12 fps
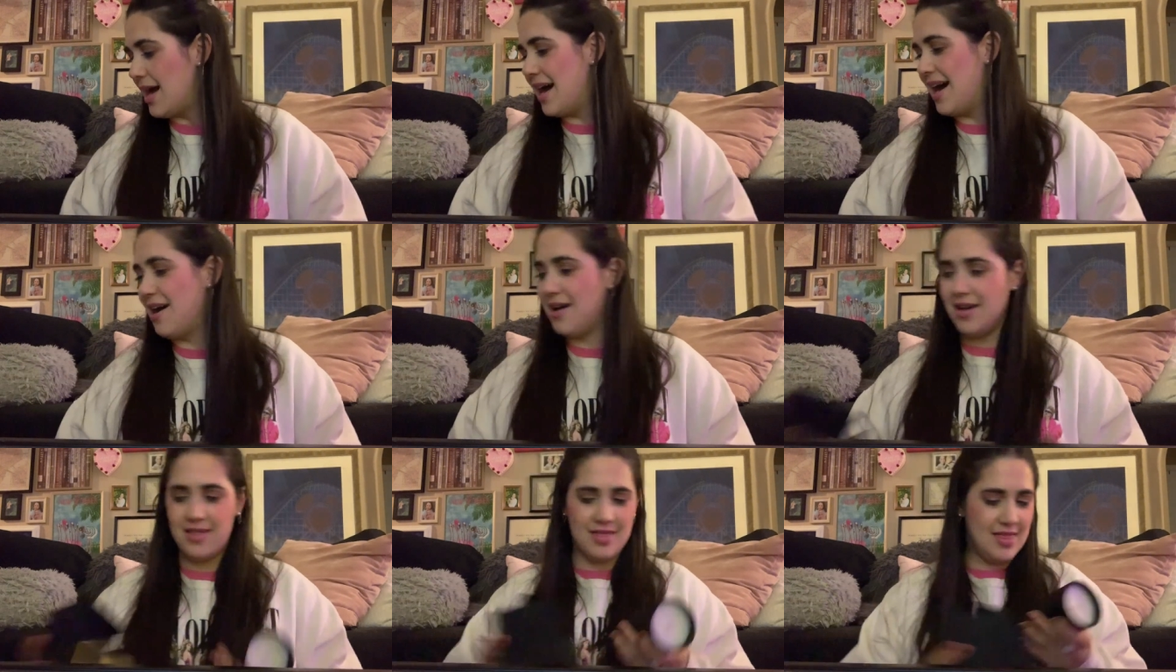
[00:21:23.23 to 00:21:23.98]

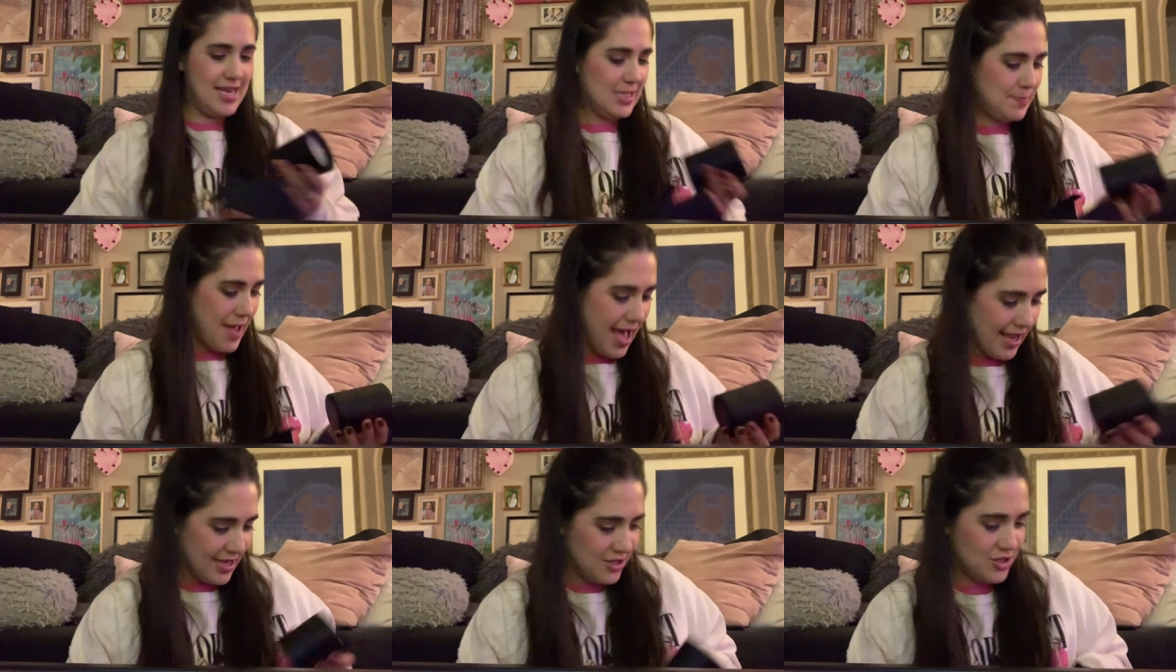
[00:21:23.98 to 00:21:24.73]
Oh, this
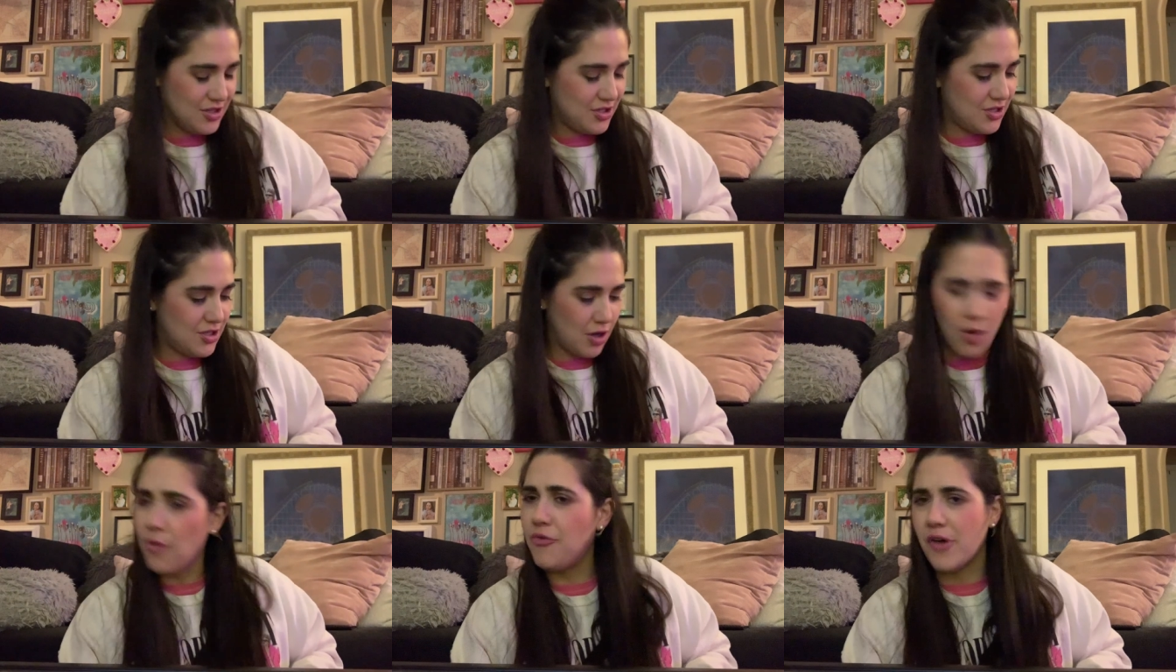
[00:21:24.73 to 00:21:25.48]
package is
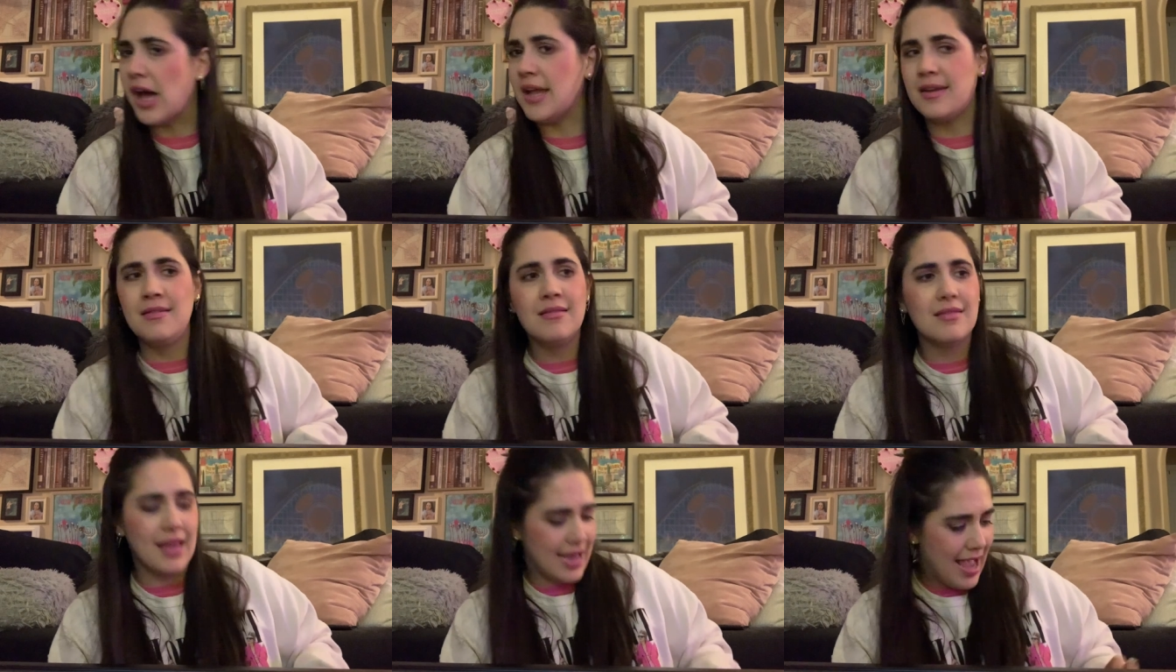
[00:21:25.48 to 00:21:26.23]
so fun.
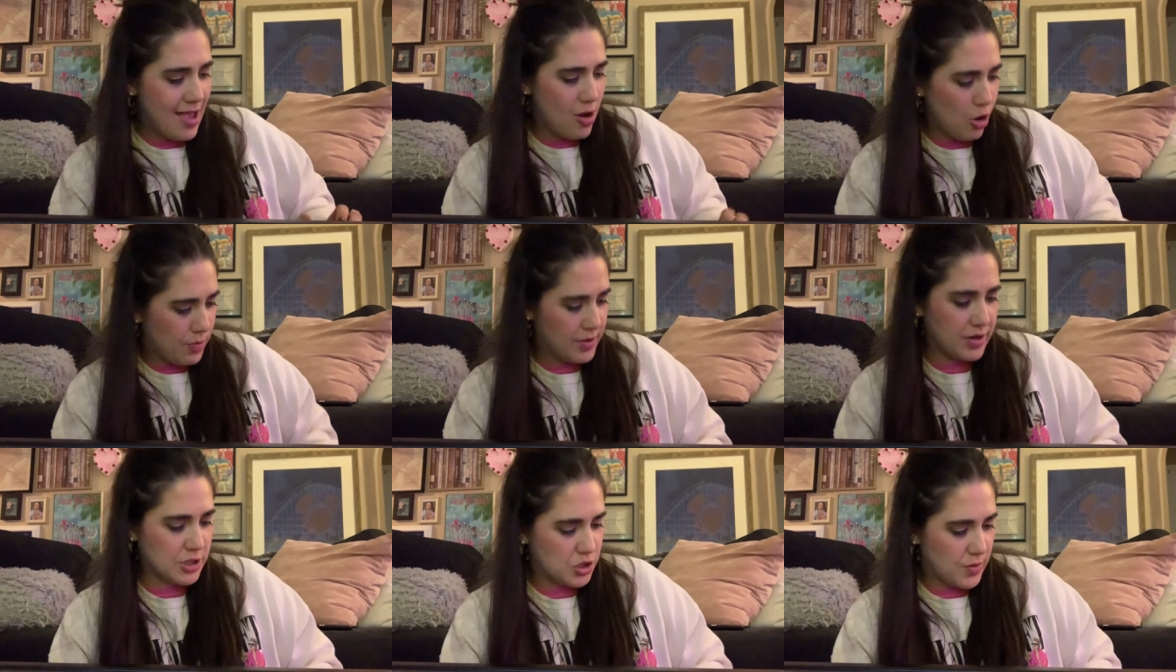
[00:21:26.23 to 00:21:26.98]
Like, I hope
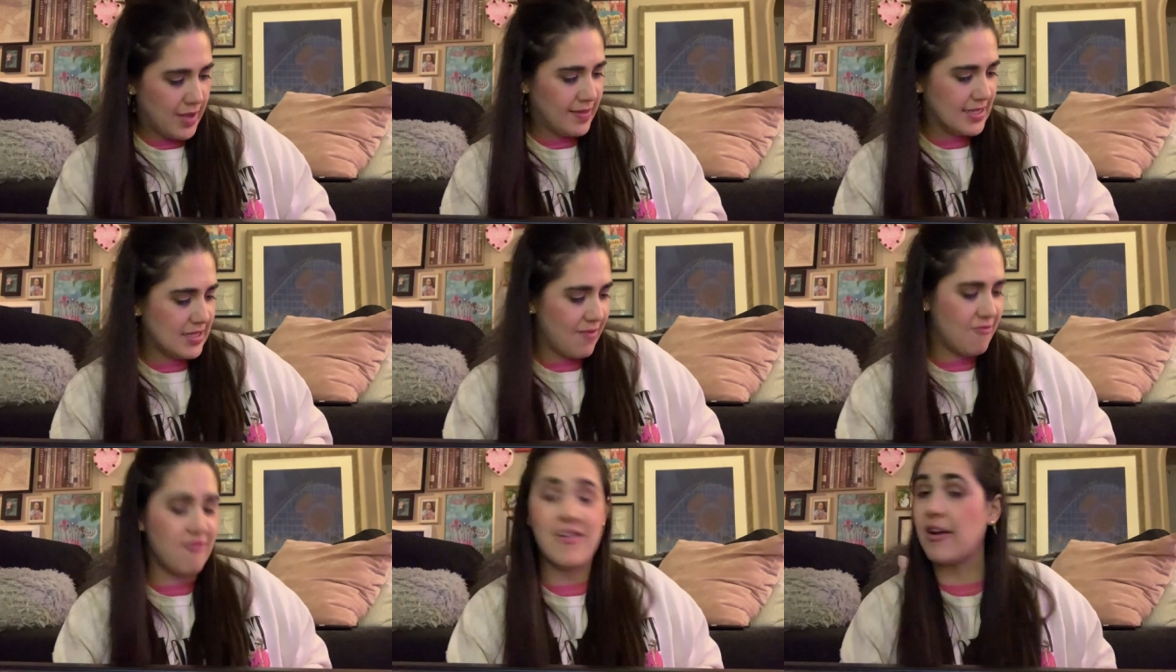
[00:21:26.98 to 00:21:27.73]
you're enjoying this
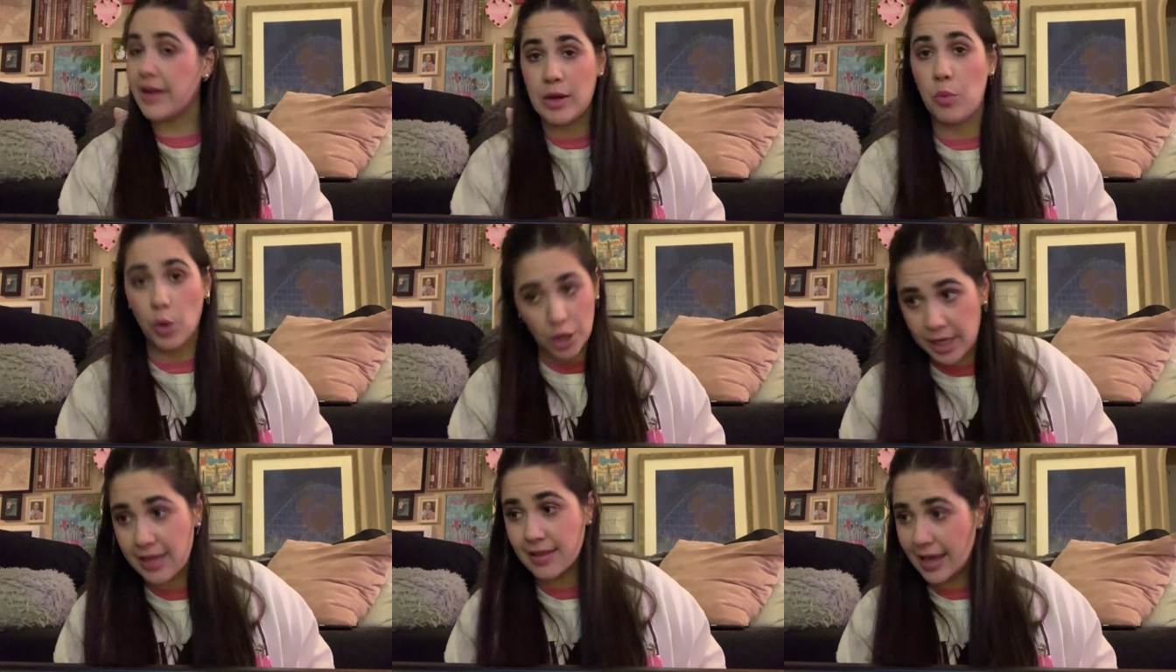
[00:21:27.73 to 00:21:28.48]
very
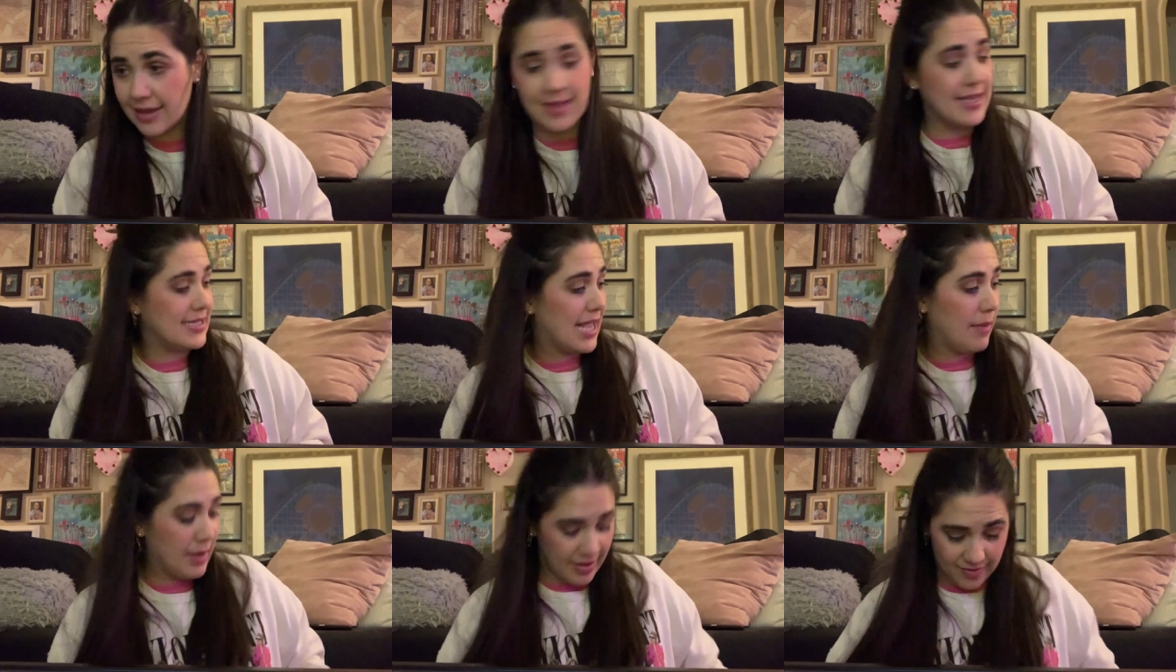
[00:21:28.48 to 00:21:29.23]
wordy, lengthy
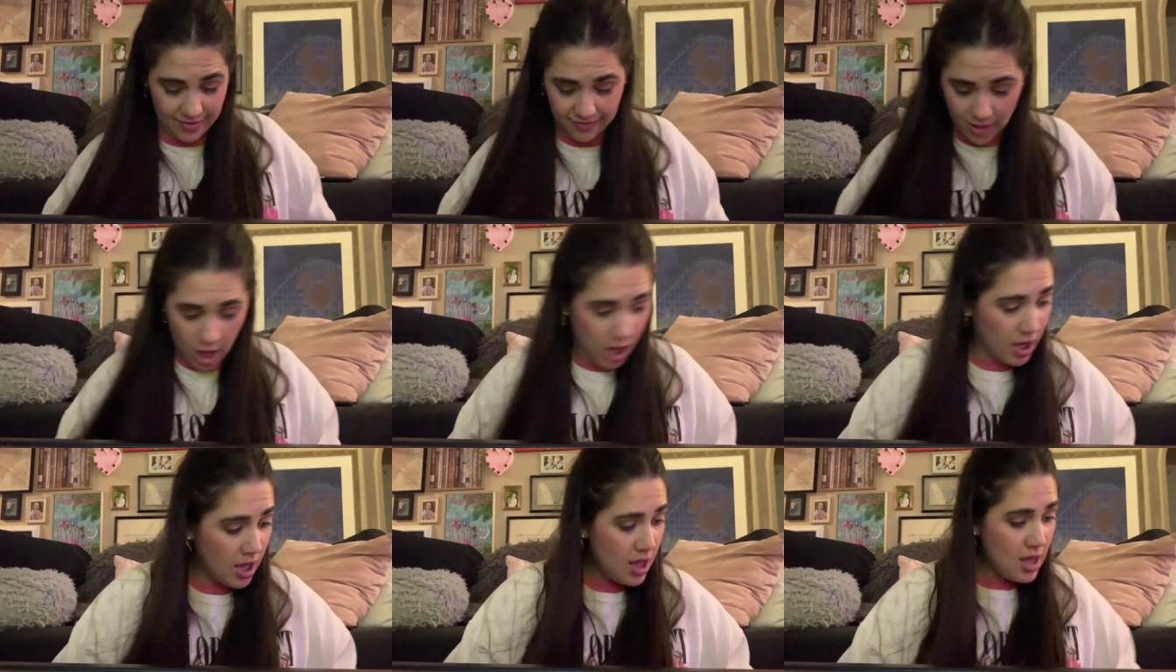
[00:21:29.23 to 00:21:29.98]
segment of the
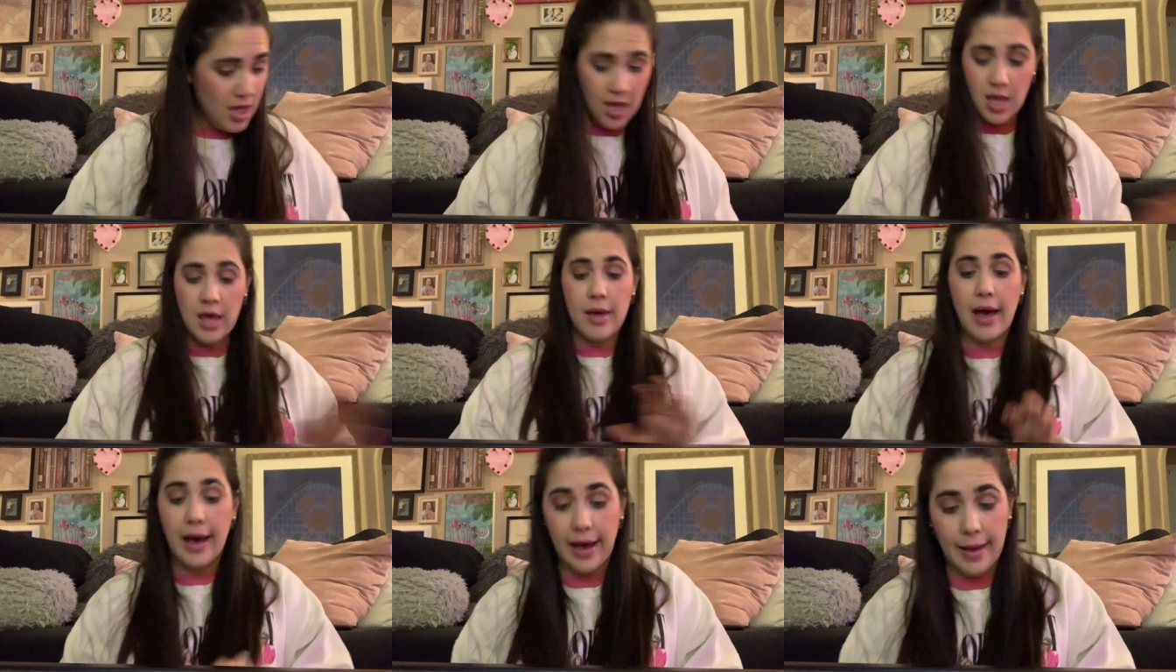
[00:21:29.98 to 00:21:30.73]
vlog
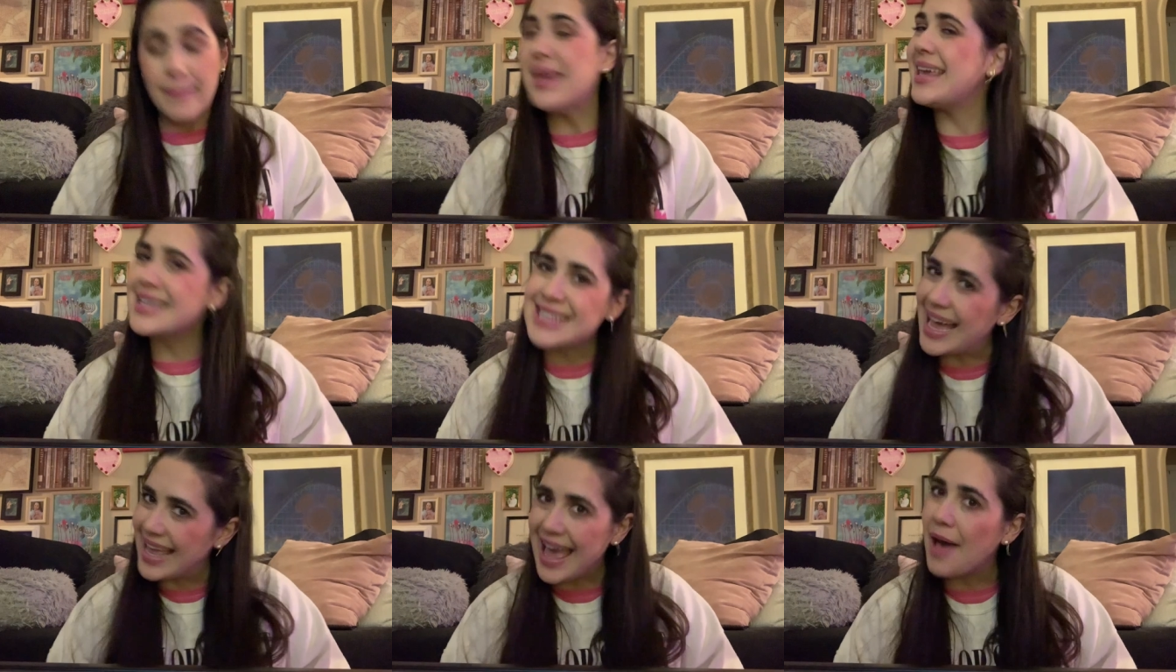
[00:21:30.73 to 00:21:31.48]
uh, because
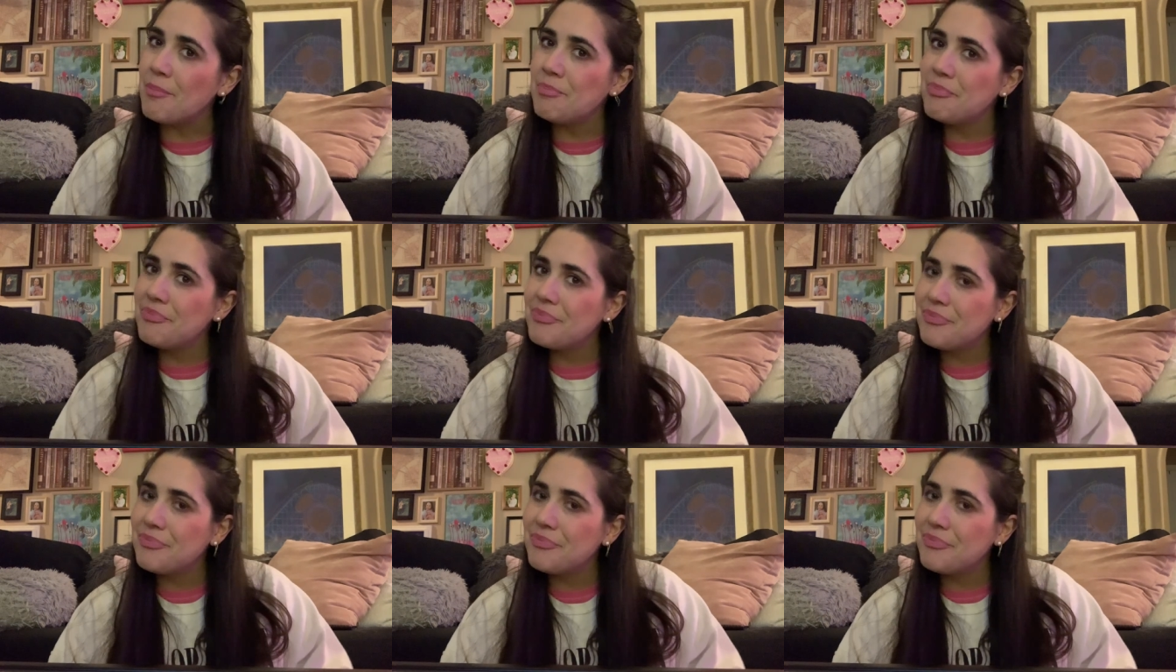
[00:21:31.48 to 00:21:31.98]
I am.